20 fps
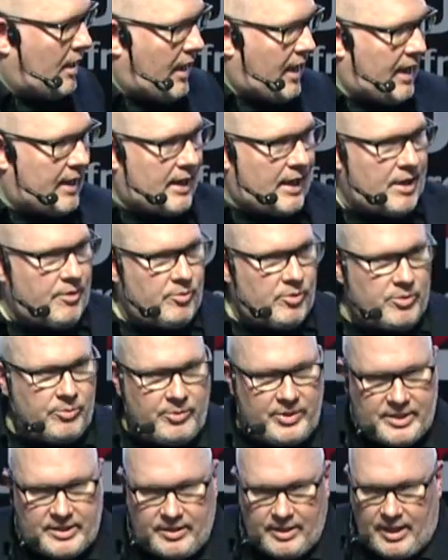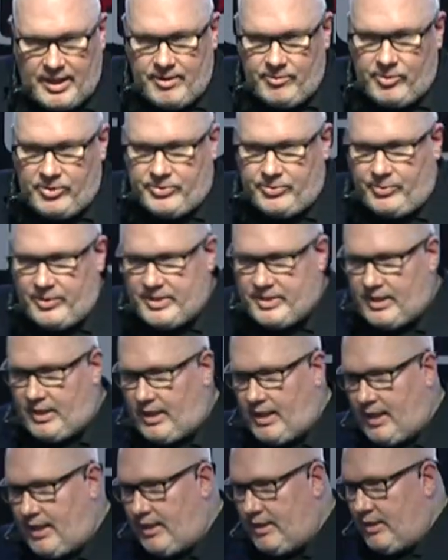And I, would vis I was
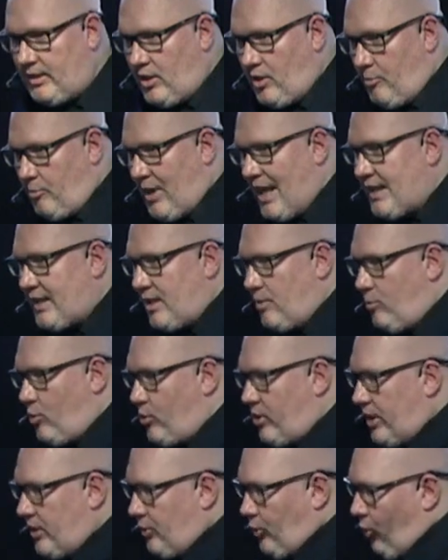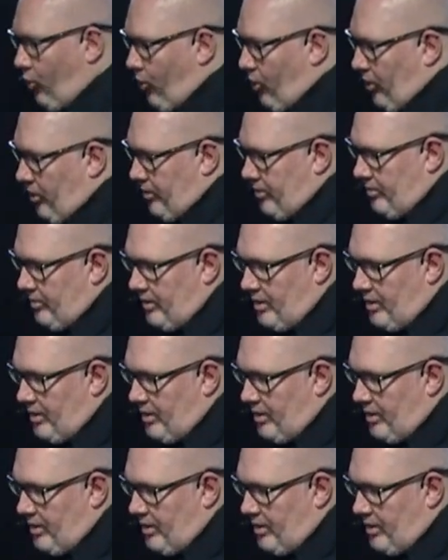visiting the Brandenburger Tor.